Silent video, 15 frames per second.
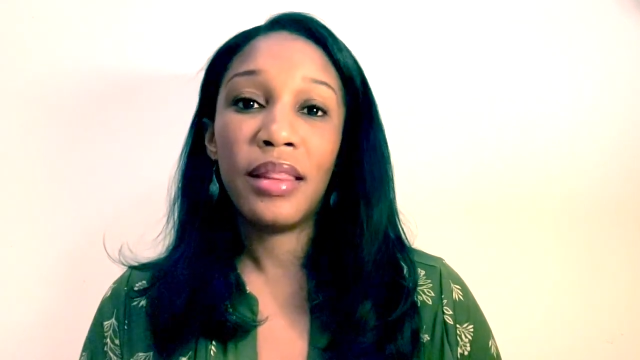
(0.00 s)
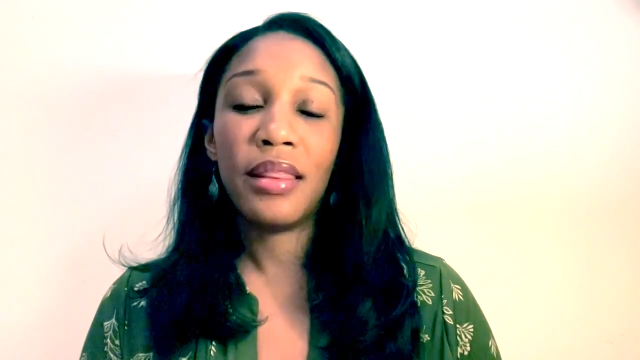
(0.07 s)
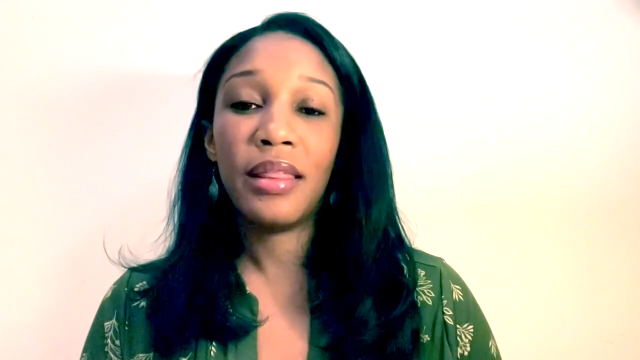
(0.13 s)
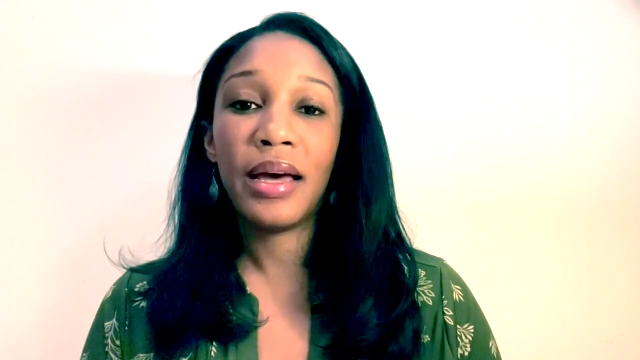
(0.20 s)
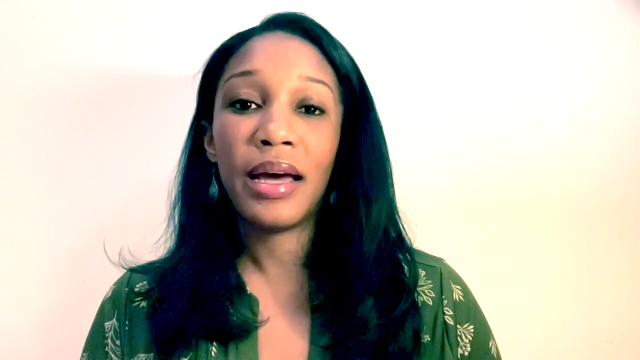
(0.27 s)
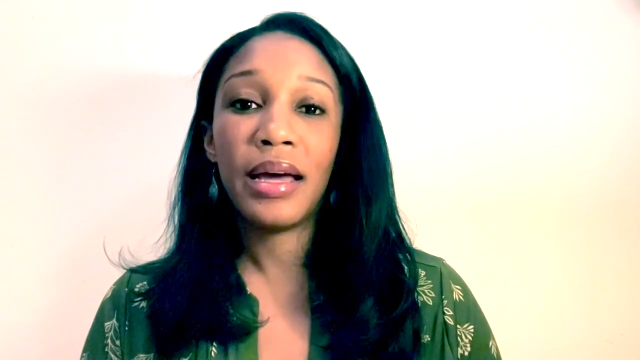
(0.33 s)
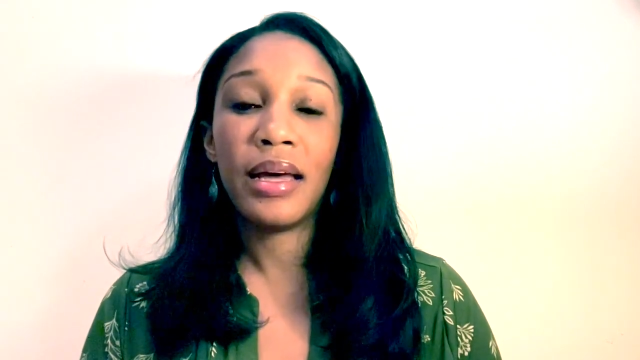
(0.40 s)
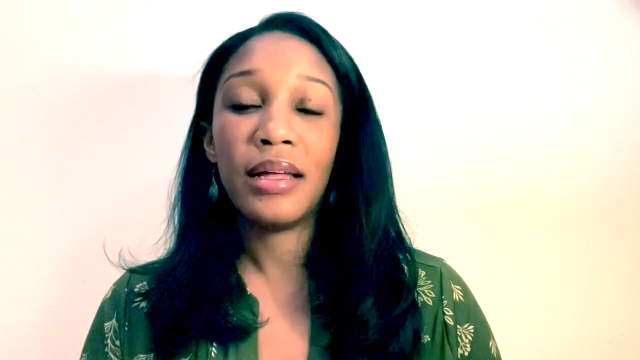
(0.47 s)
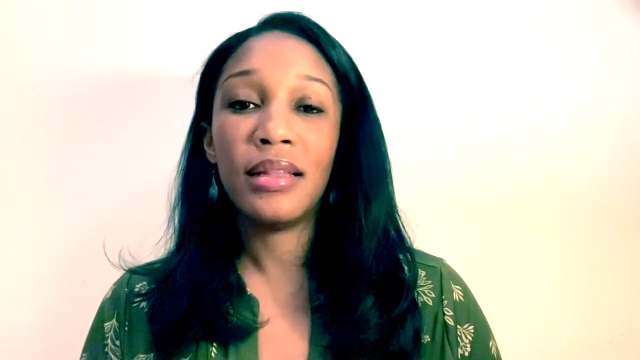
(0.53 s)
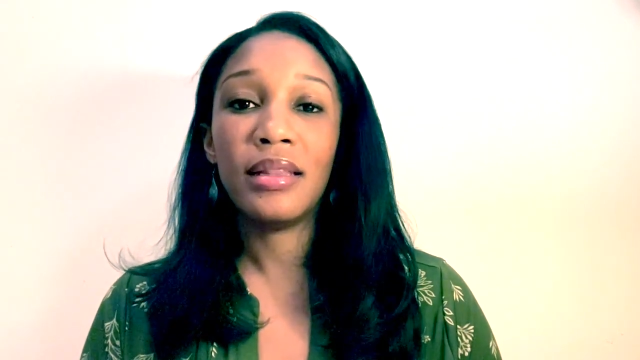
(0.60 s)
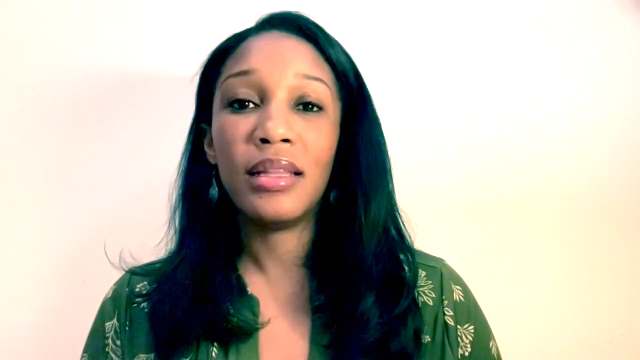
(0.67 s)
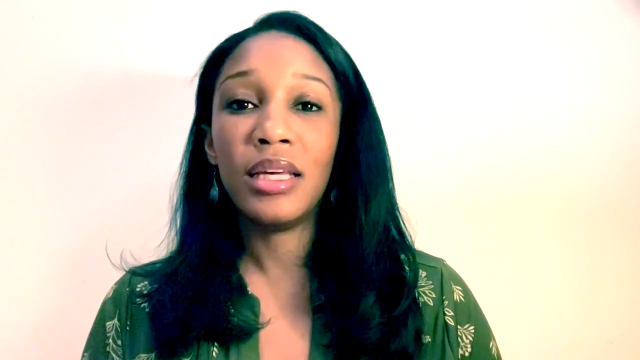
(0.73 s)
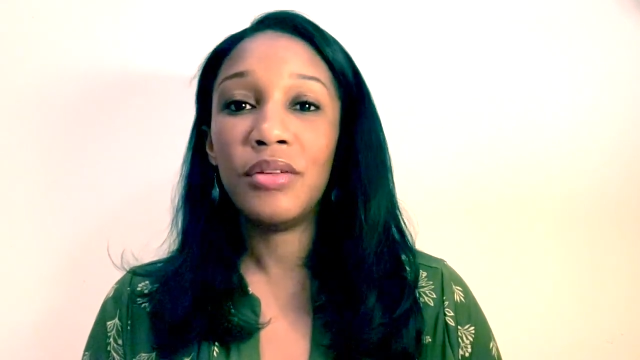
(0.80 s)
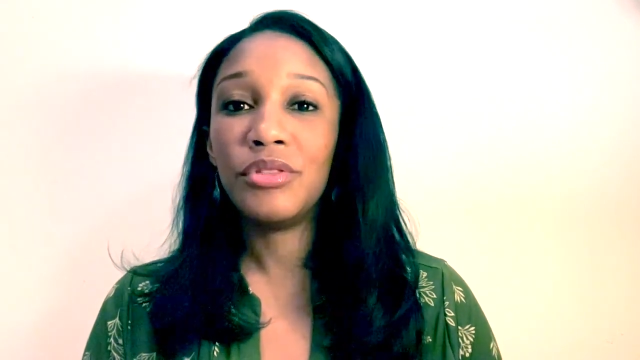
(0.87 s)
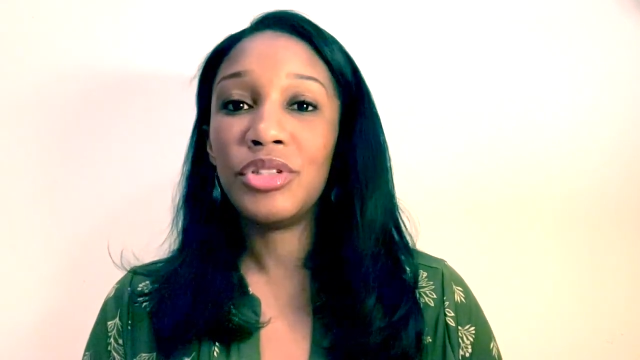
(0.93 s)
that
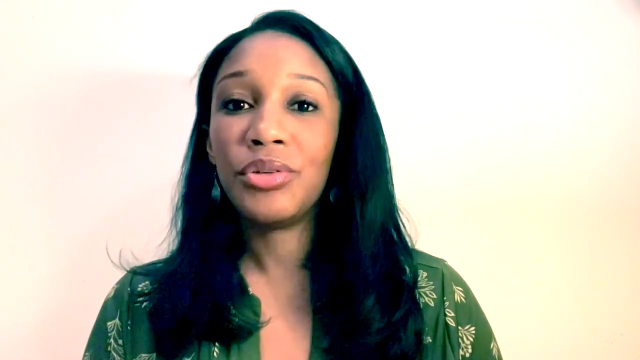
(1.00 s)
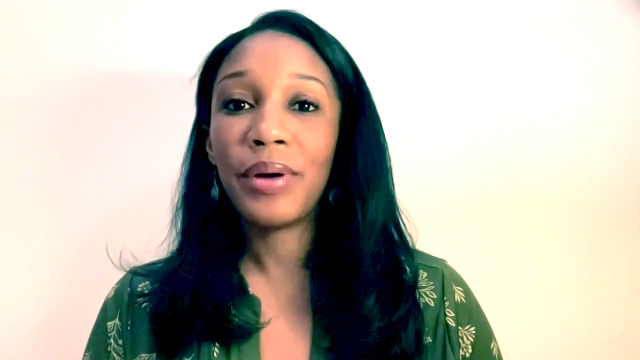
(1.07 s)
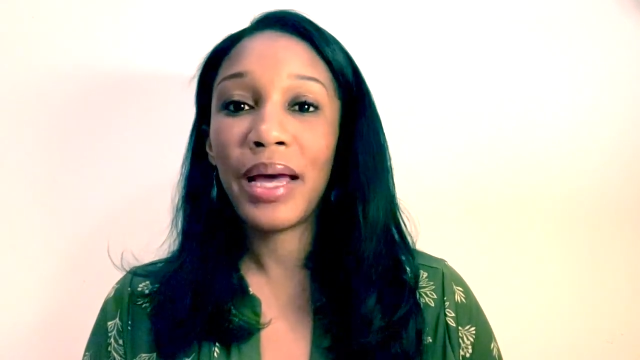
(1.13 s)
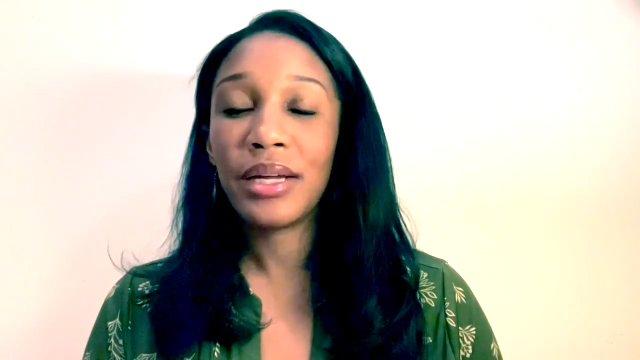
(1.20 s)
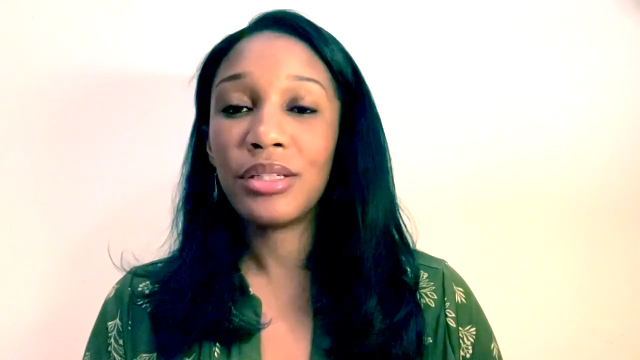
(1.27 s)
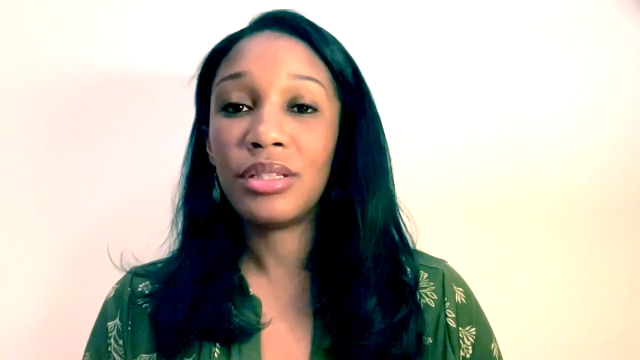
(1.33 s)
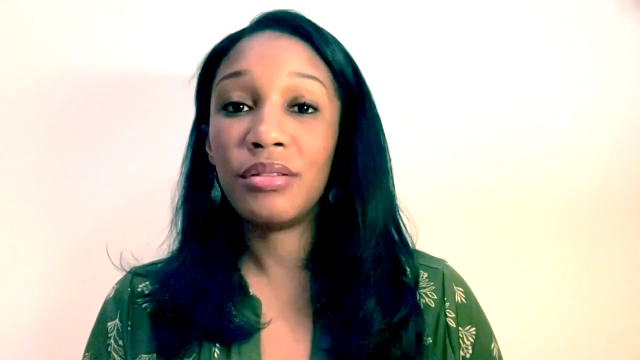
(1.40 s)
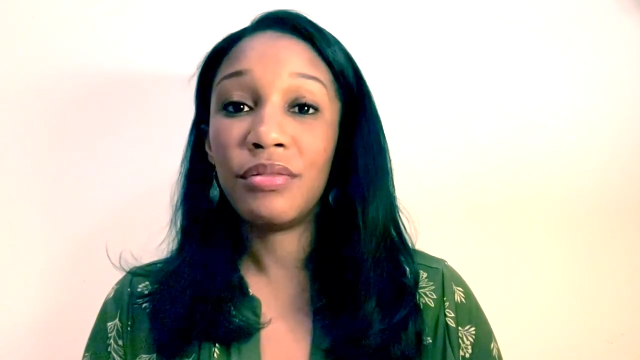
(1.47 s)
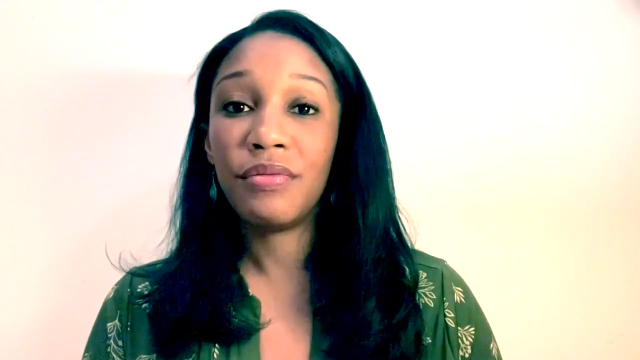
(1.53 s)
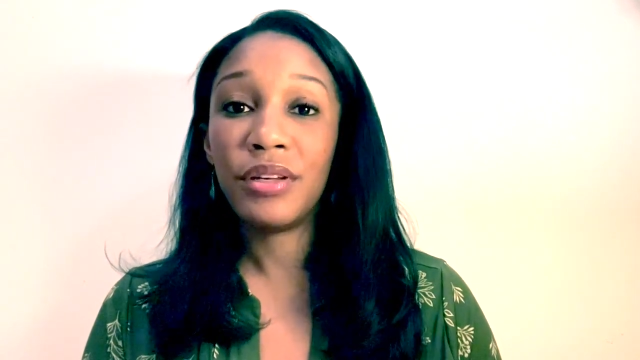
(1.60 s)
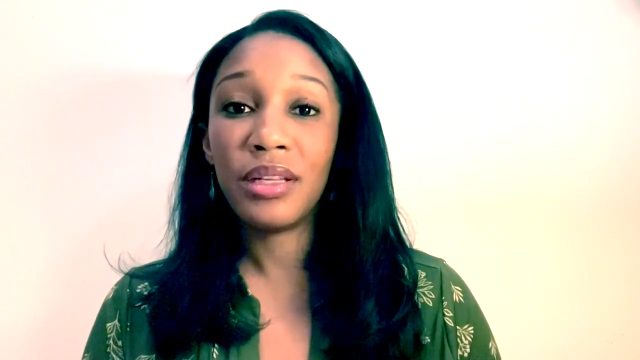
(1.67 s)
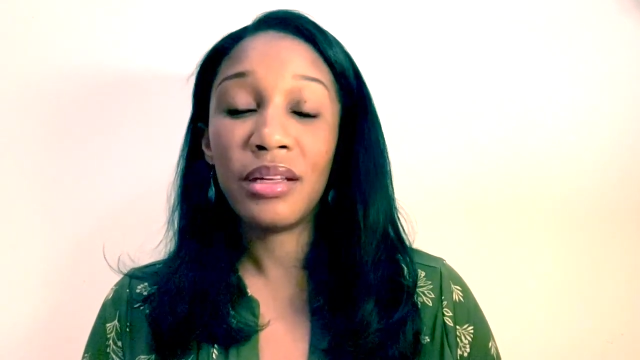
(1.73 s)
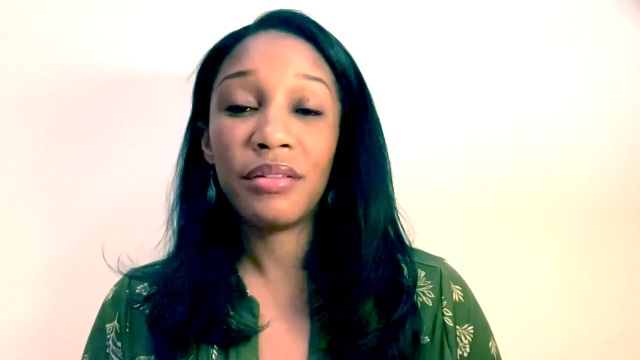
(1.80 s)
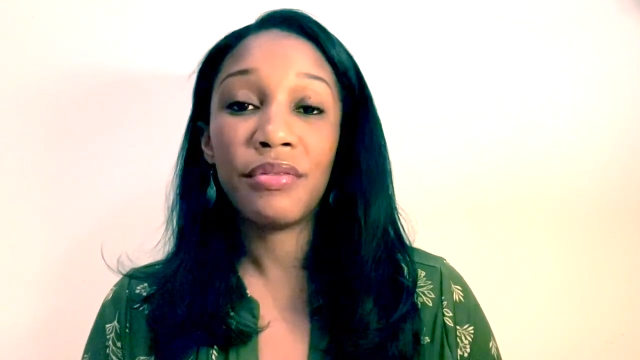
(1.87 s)
leaves you actually feeling